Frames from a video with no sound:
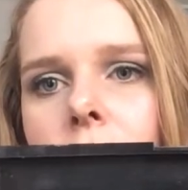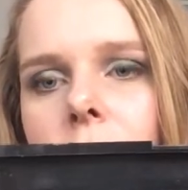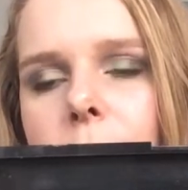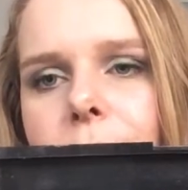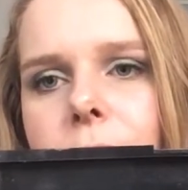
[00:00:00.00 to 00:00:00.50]

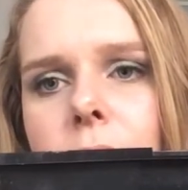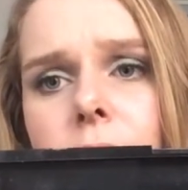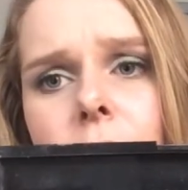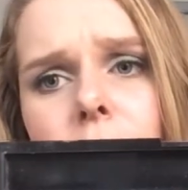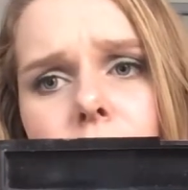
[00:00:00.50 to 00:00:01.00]
um,
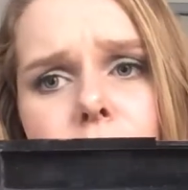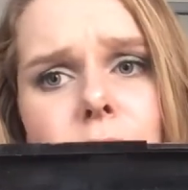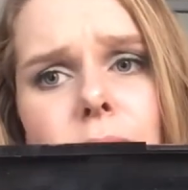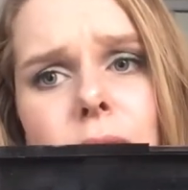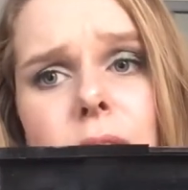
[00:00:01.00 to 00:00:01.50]
did that
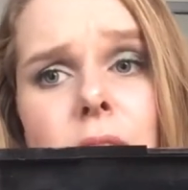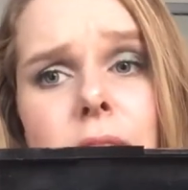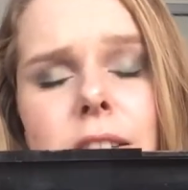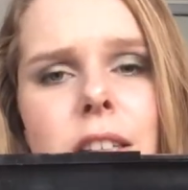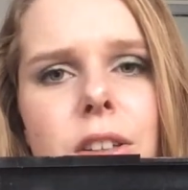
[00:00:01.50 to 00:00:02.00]
a
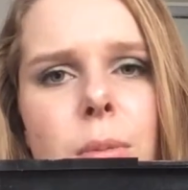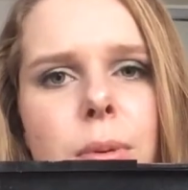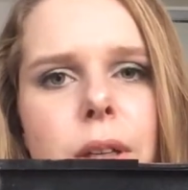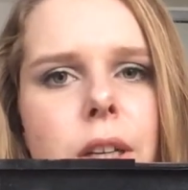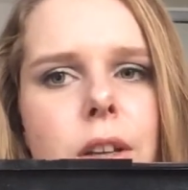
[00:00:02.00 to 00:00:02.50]
nice little
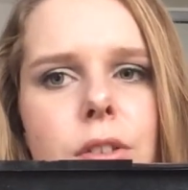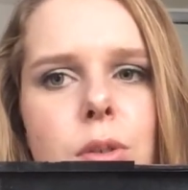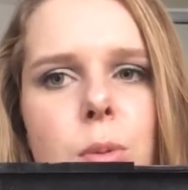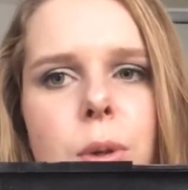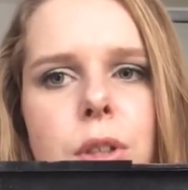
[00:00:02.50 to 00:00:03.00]
bit, not
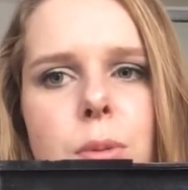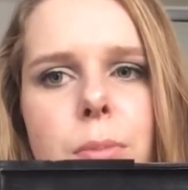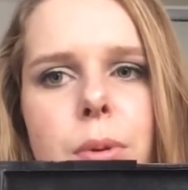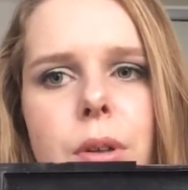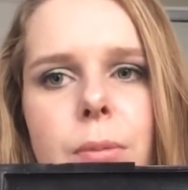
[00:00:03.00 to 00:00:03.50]
too much,
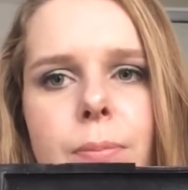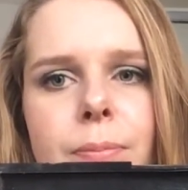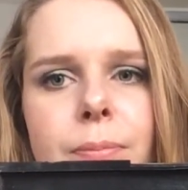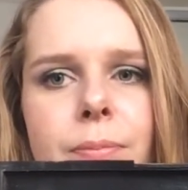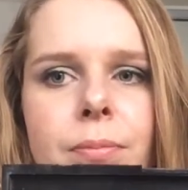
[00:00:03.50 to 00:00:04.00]
but
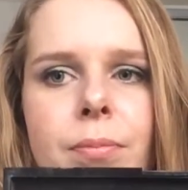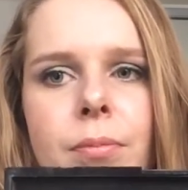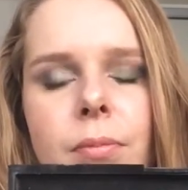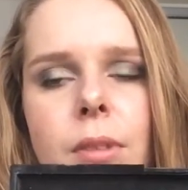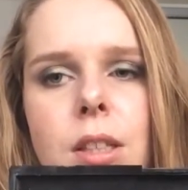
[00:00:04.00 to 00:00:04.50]

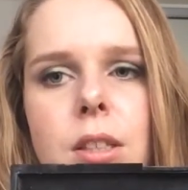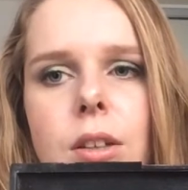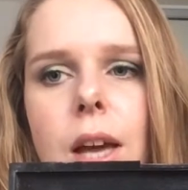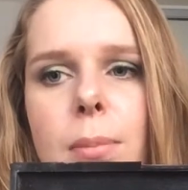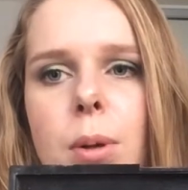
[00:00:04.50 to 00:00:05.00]

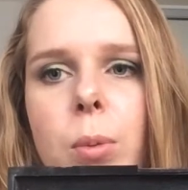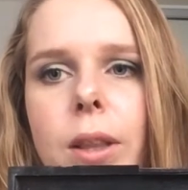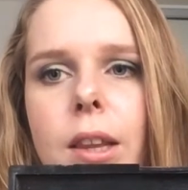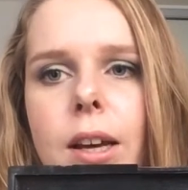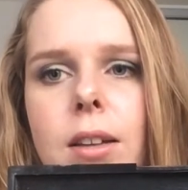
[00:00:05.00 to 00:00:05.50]
still happy
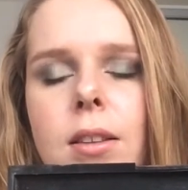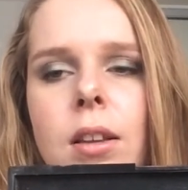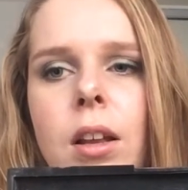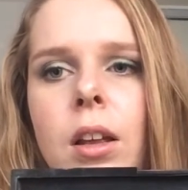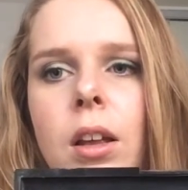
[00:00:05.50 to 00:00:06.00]
with that.
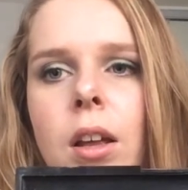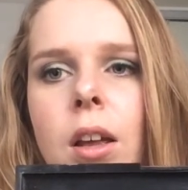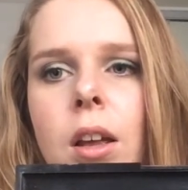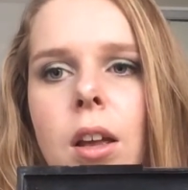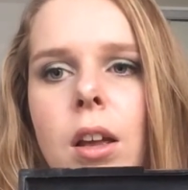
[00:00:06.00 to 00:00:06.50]

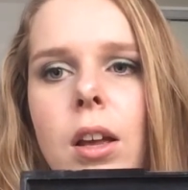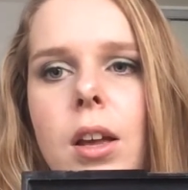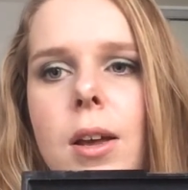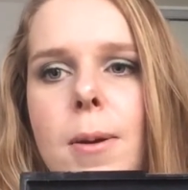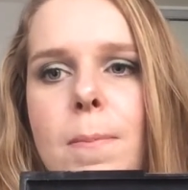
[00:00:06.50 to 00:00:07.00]

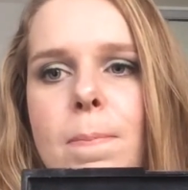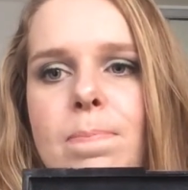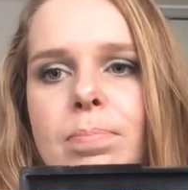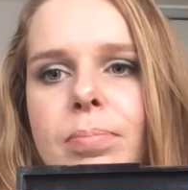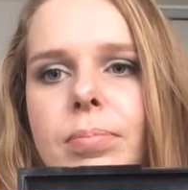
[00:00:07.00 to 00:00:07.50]

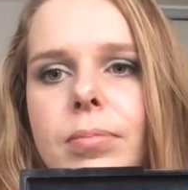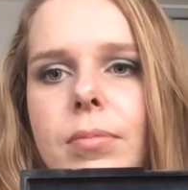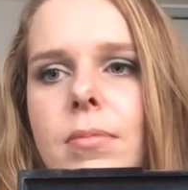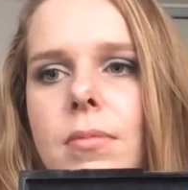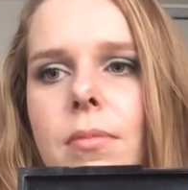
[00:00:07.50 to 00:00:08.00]
Um,
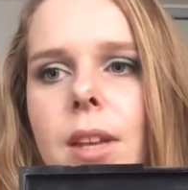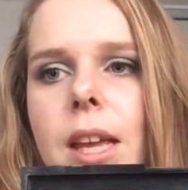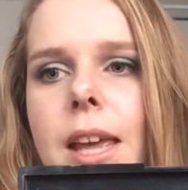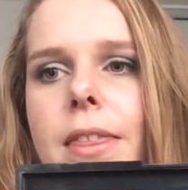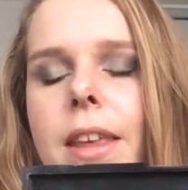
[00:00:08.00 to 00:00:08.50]

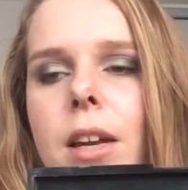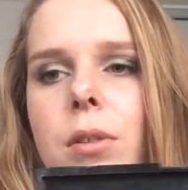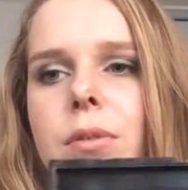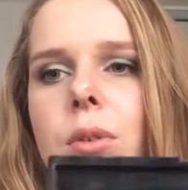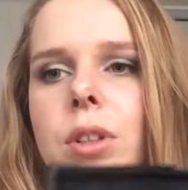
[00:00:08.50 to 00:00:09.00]
and then
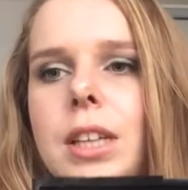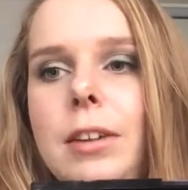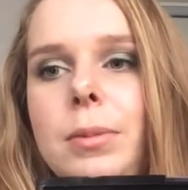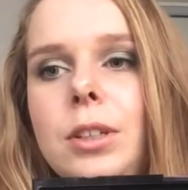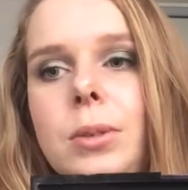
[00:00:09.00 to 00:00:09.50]
of course
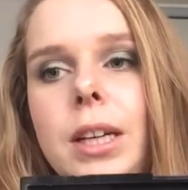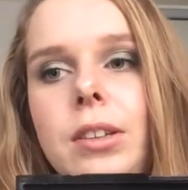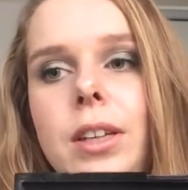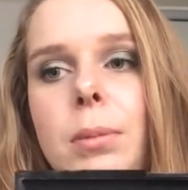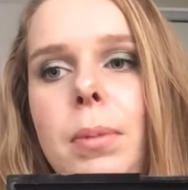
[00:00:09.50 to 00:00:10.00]
I've been trying
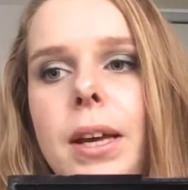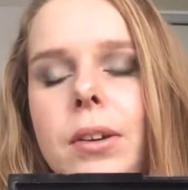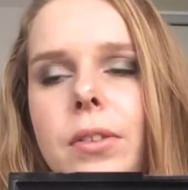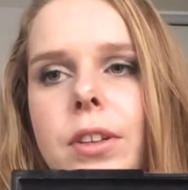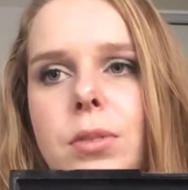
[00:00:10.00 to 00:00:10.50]
to hit pan
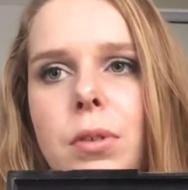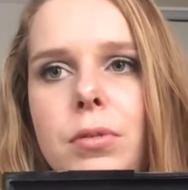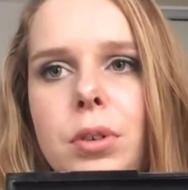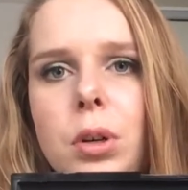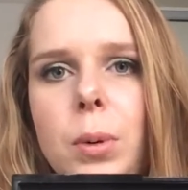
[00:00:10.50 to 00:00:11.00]
on this one
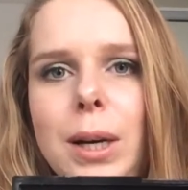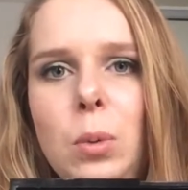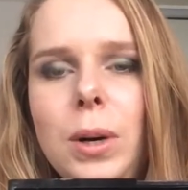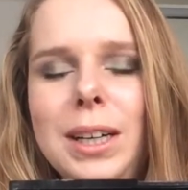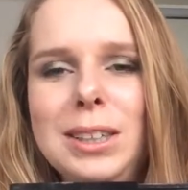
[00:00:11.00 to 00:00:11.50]
for quite a
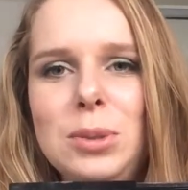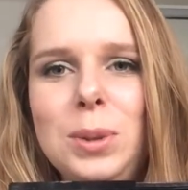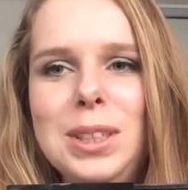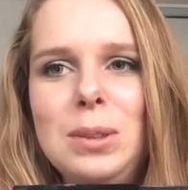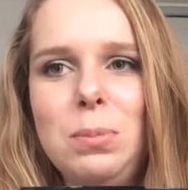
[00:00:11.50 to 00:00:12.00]
while as
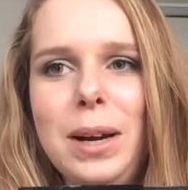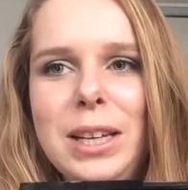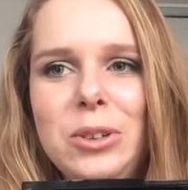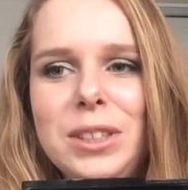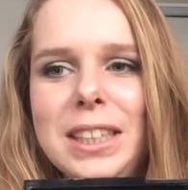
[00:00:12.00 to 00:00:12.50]
well by
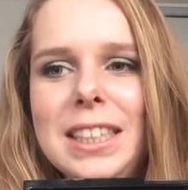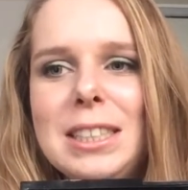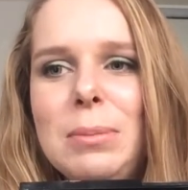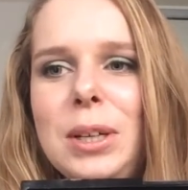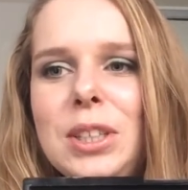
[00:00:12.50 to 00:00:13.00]
using it
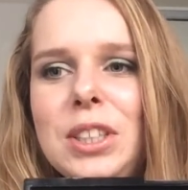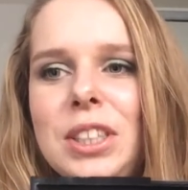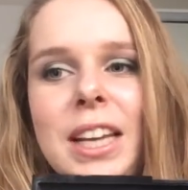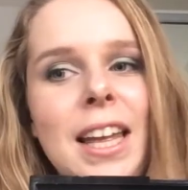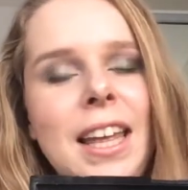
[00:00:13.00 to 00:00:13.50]
as a blush.